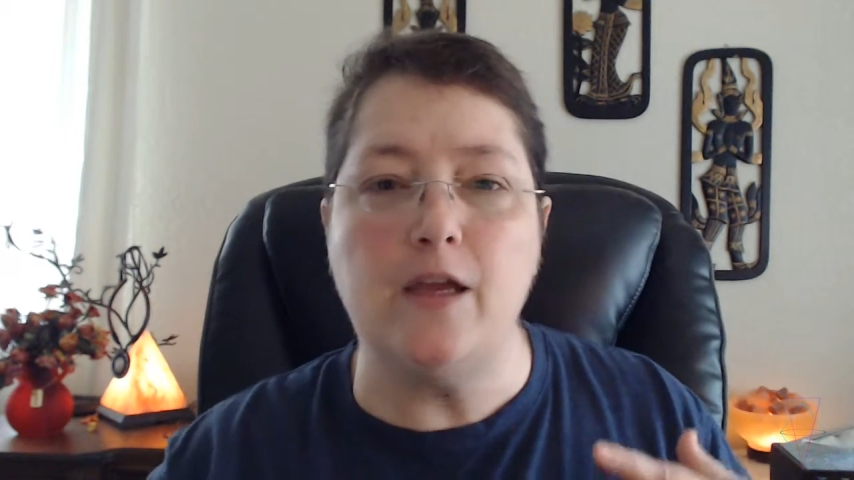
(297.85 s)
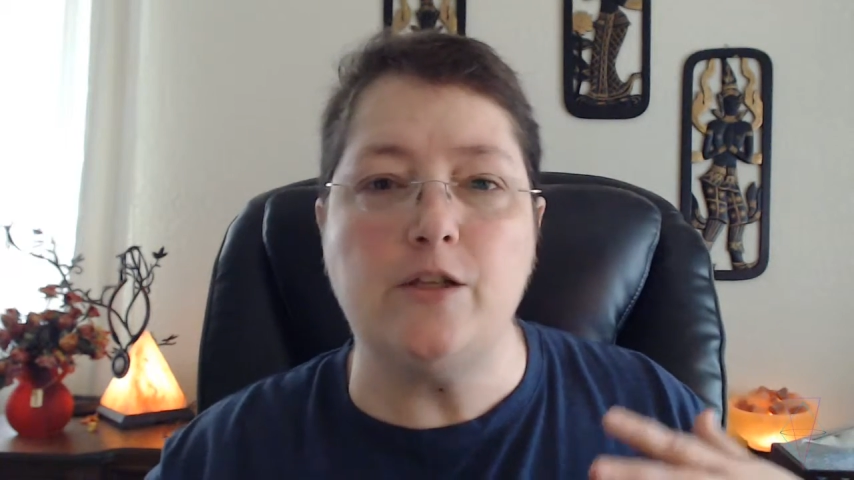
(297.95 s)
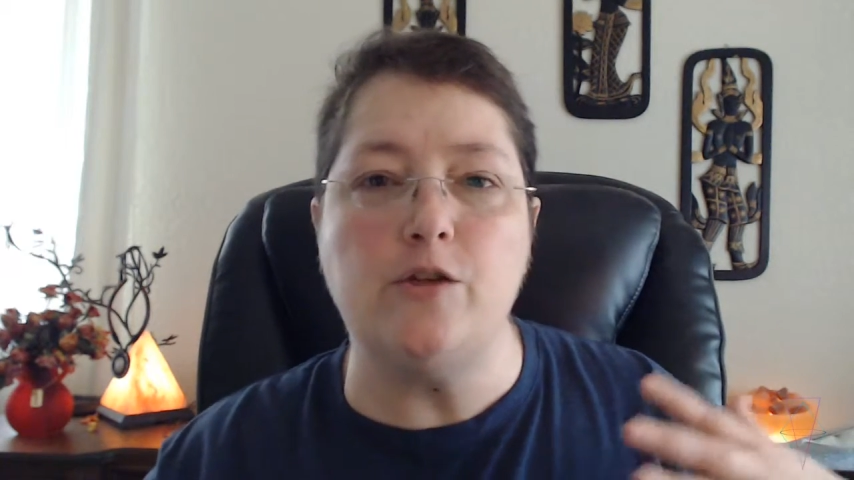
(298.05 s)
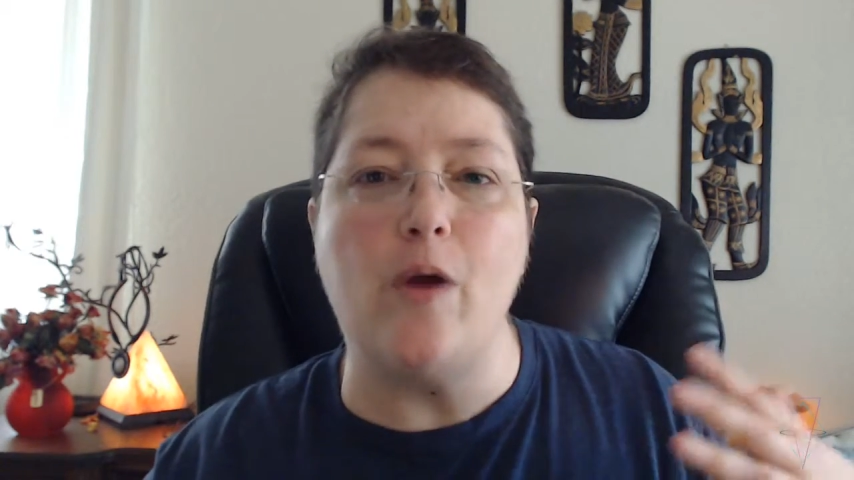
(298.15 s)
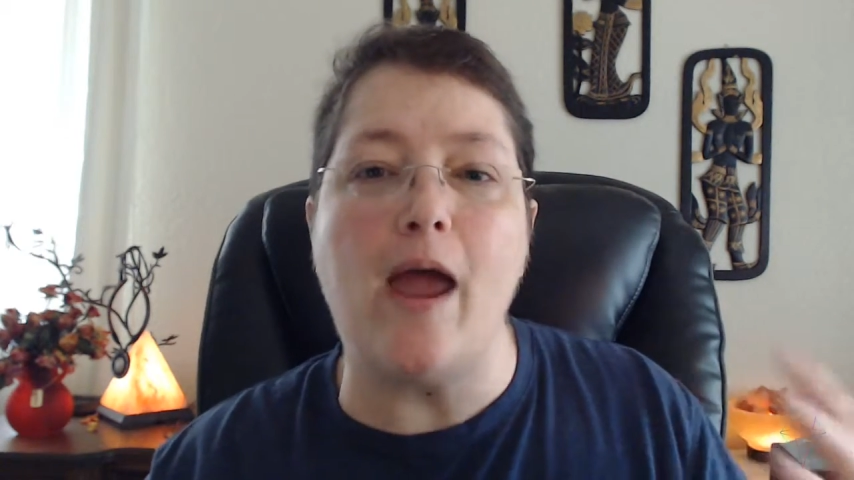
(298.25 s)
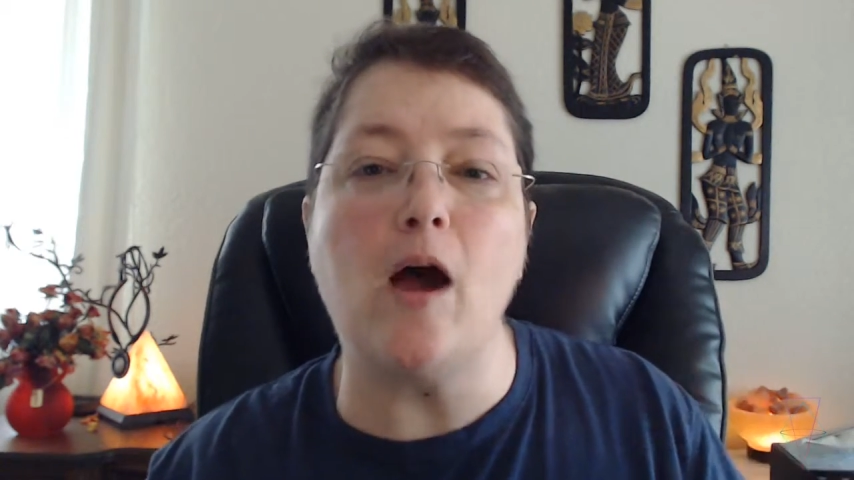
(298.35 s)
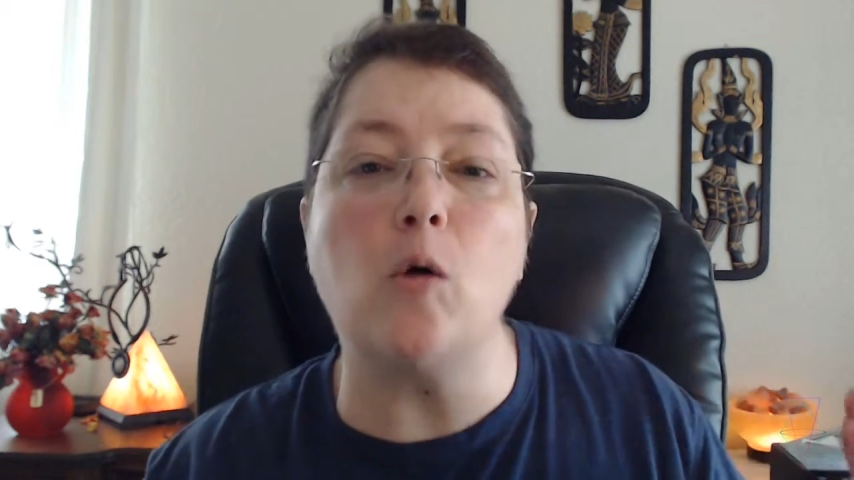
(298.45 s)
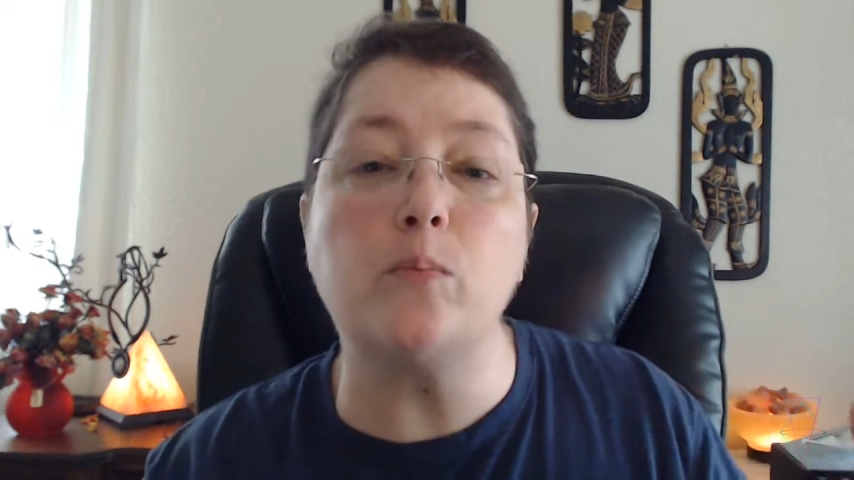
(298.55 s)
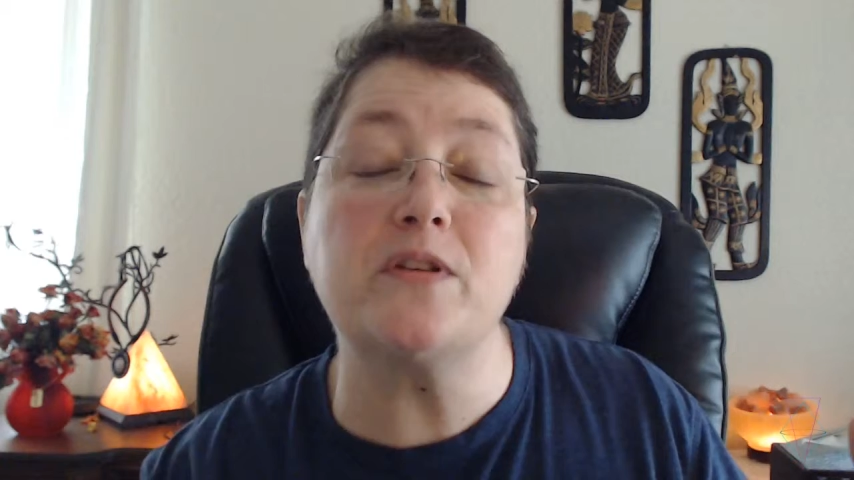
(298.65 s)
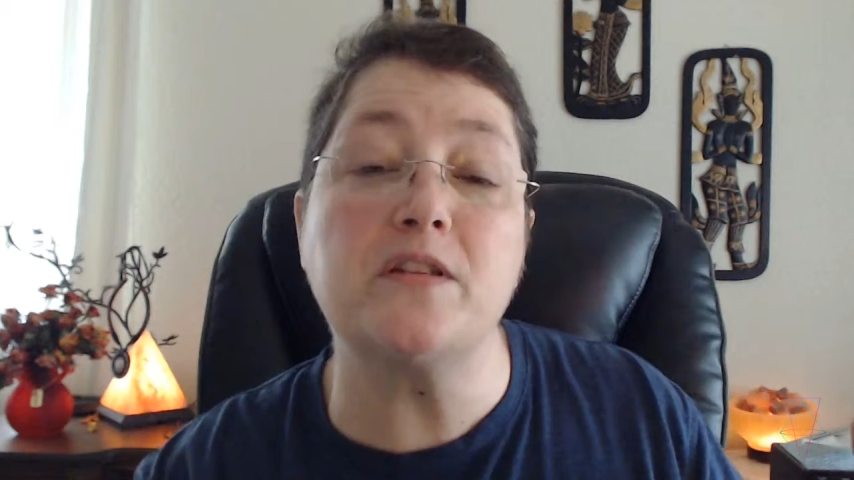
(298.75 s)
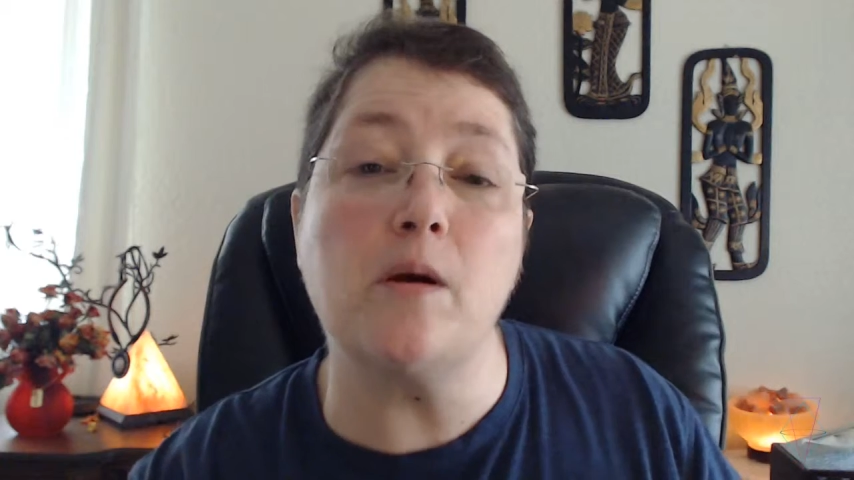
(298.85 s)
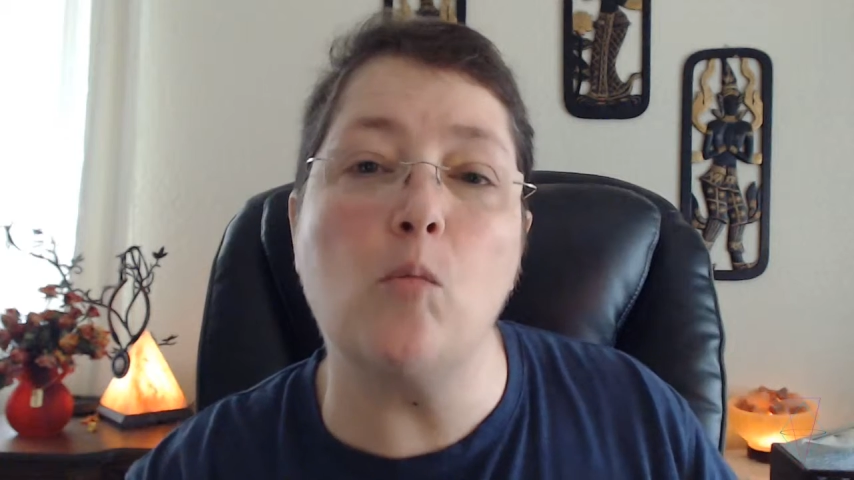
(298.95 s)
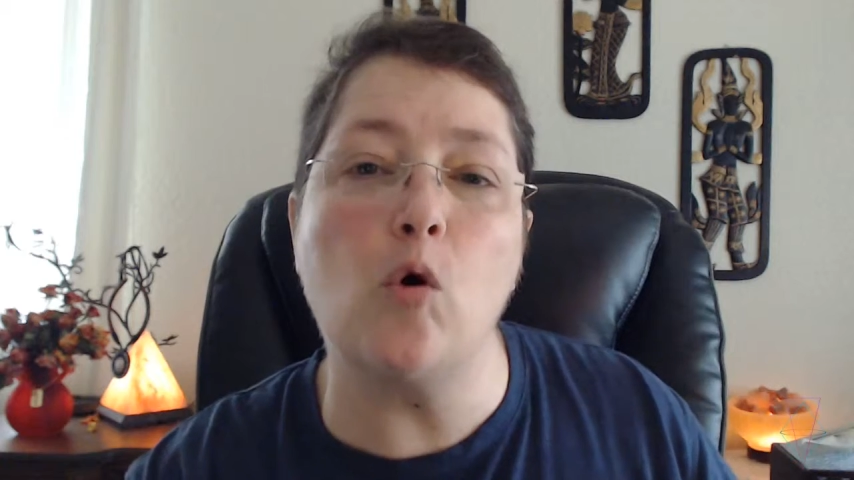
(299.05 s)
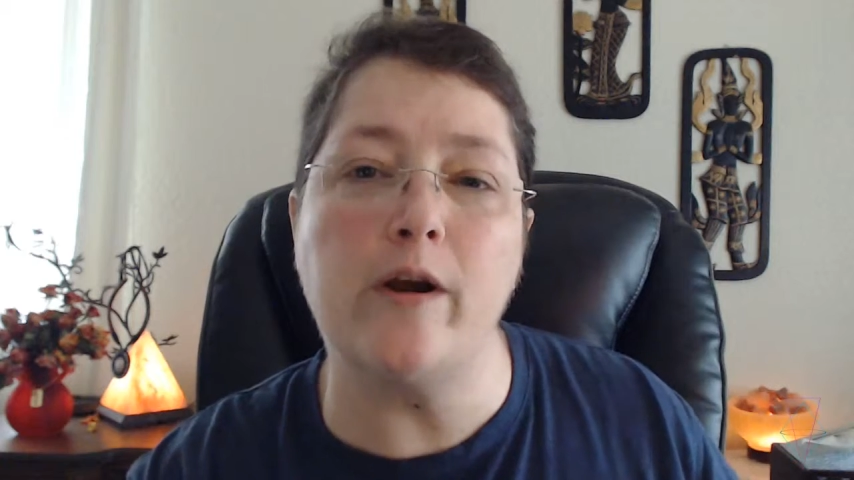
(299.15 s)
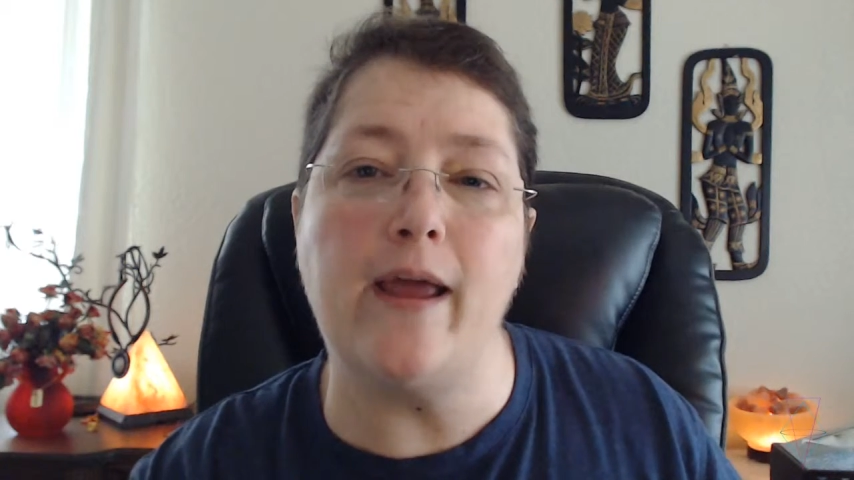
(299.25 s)
to help
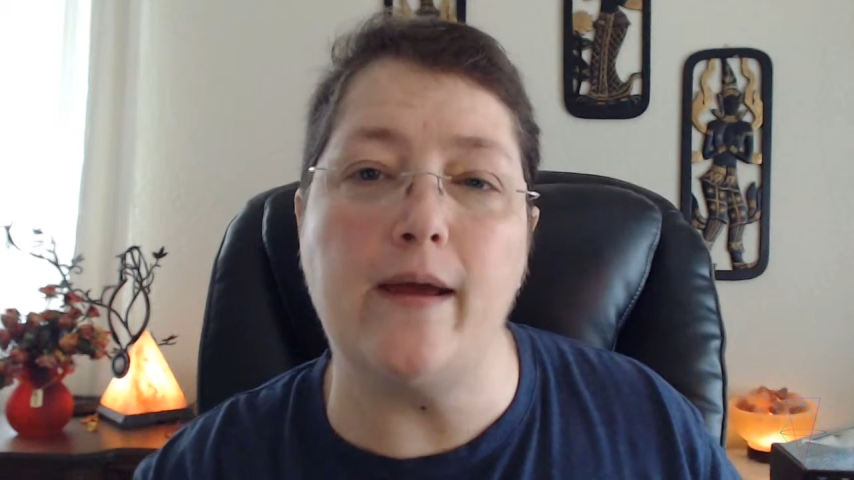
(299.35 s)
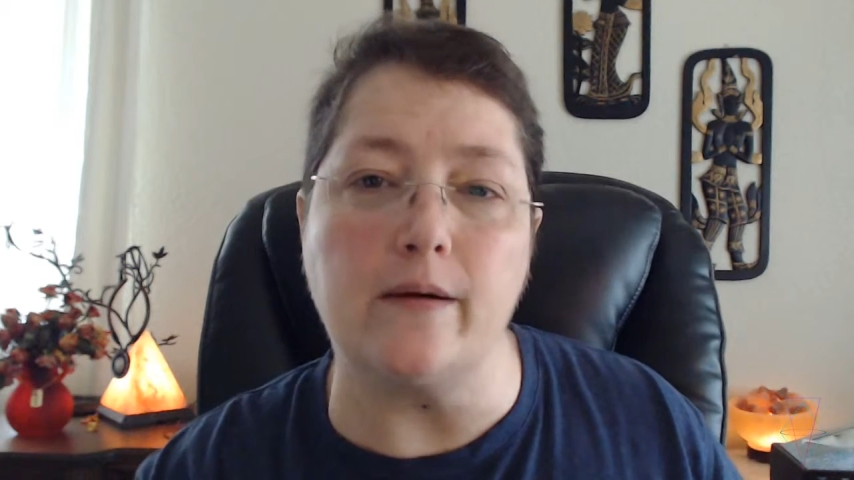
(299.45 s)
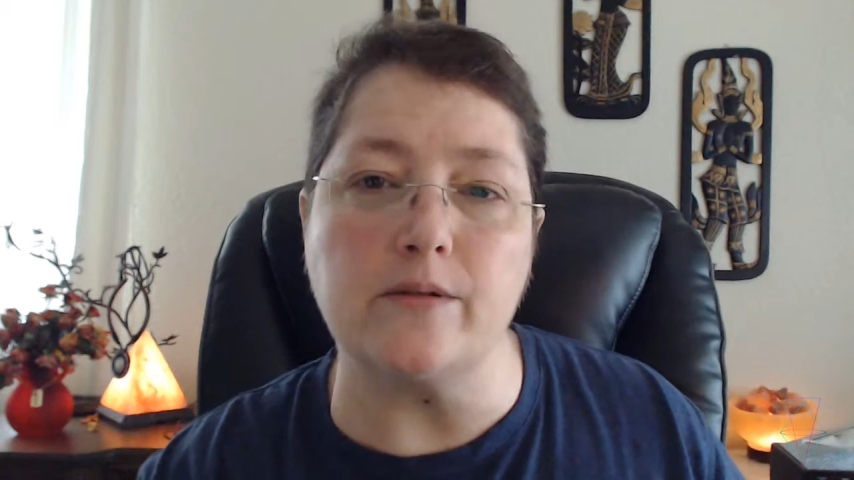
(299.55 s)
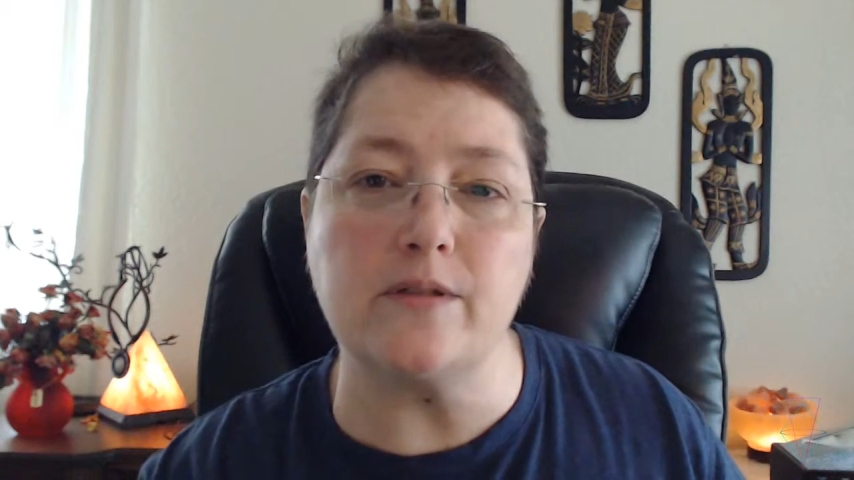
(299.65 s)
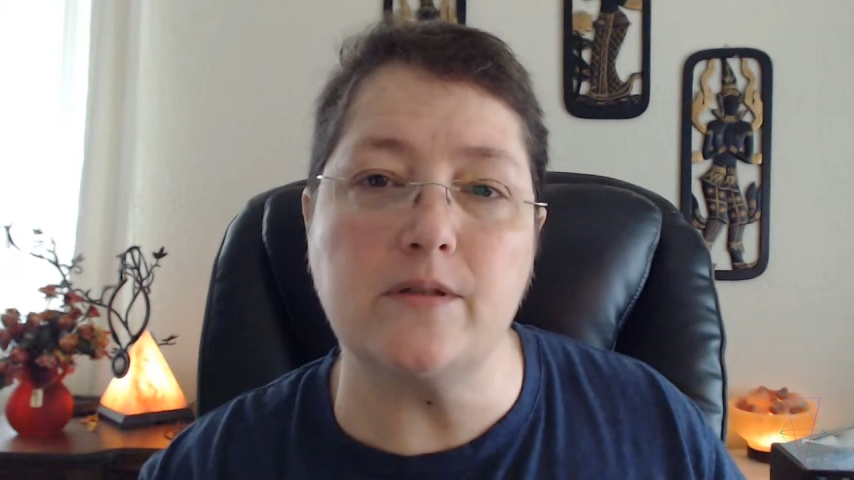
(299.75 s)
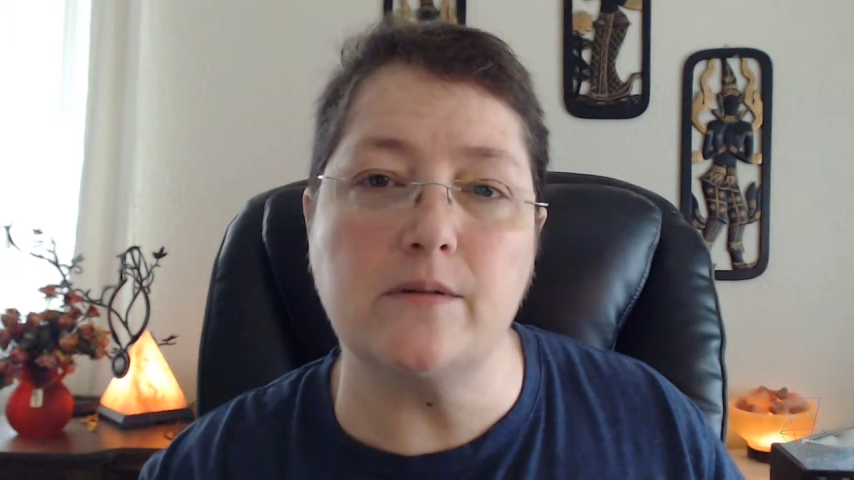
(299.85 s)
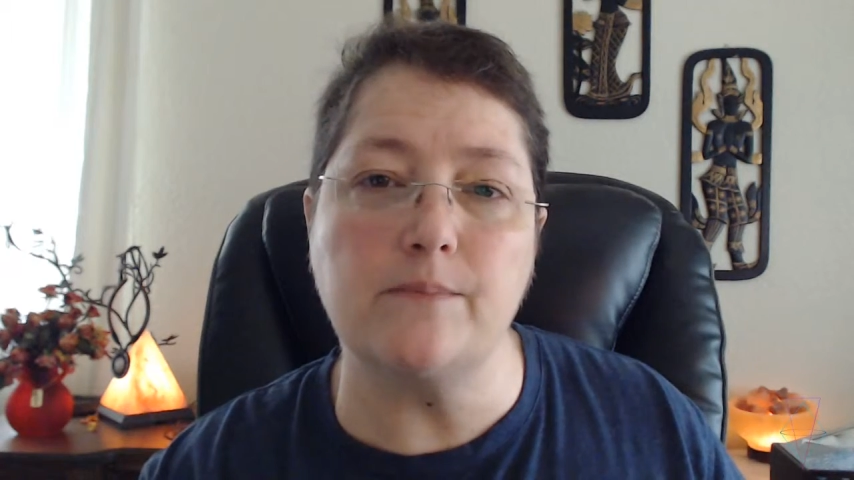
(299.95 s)
someone else.